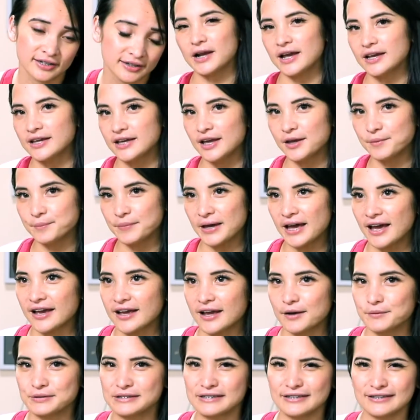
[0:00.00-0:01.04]
When I came back,
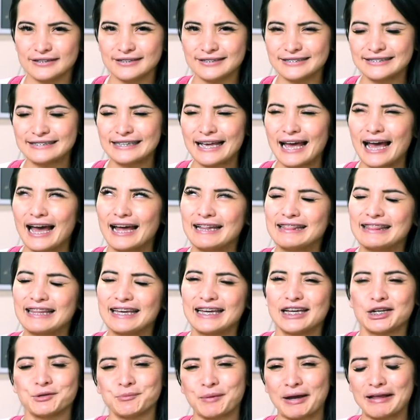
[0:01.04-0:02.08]
I was a little sad
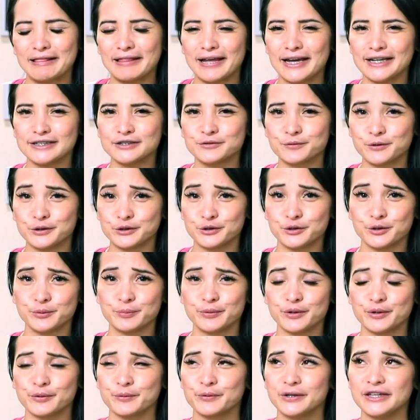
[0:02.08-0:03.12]
that my legs were
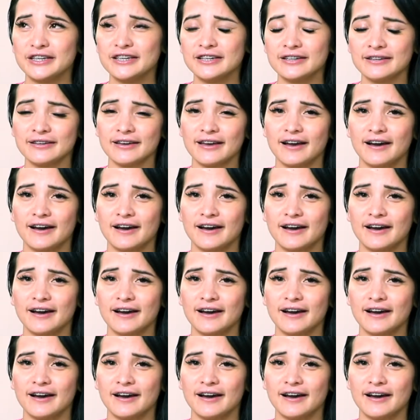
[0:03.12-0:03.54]
super weak.